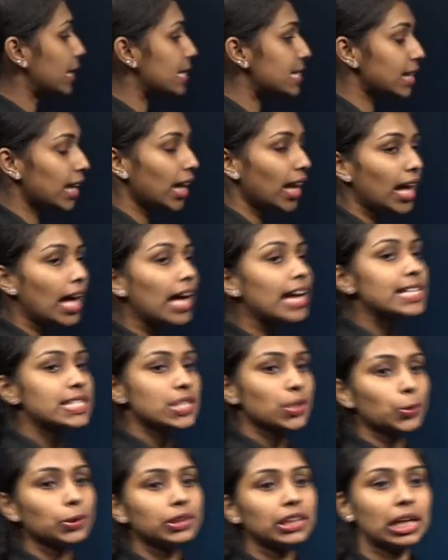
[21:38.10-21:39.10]
it is the
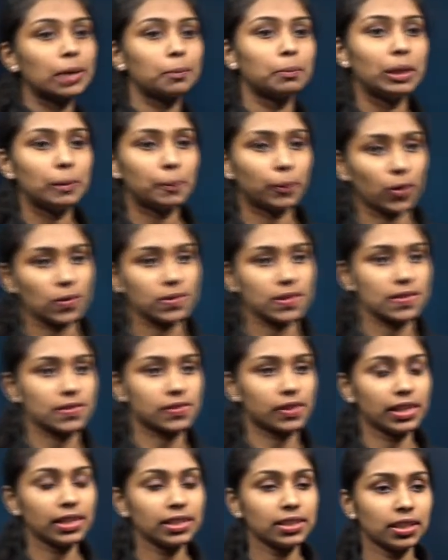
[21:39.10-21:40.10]
isothermal process,
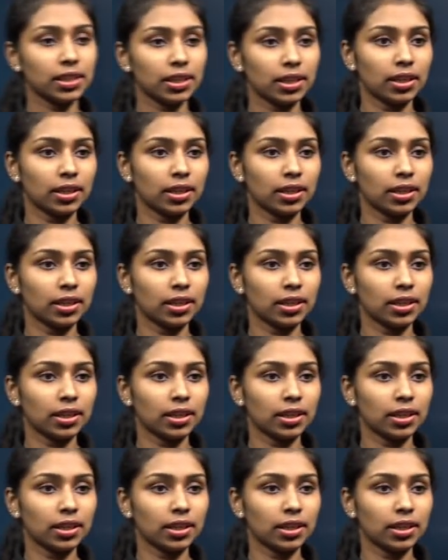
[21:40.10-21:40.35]
right?